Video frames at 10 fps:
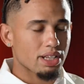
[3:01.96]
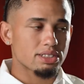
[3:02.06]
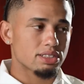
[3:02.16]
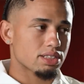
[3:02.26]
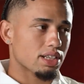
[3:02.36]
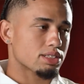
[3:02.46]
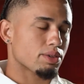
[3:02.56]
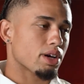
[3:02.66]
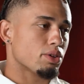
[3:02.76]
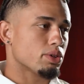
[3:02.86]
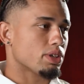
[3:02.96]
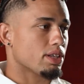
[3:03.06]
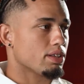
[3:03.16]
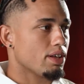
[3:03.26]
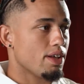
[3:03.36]
That's quite good.
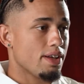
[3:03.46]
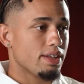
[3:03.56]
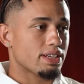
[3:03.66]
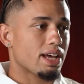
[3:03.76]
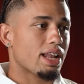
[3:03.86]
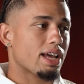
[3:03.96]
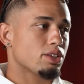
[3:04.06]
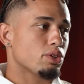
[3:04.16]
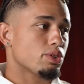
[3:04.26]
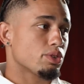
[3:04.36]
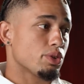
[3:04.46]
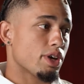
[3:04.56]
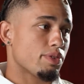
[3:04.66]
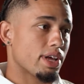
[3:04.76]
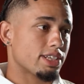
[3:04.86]
And yeah, I like to
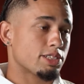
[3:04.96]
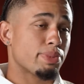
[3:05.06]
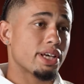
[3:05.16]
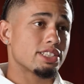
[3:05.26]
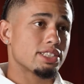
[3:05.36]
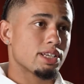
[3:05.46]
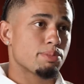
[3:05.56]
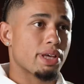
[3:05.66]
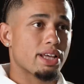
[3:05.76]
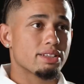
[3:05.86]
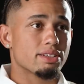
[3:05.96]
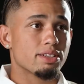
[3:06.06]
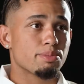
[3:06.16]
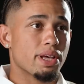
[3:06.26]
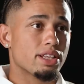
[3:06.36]
have like space behind
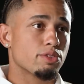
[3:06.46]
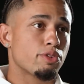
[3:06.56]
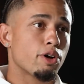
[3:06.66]
the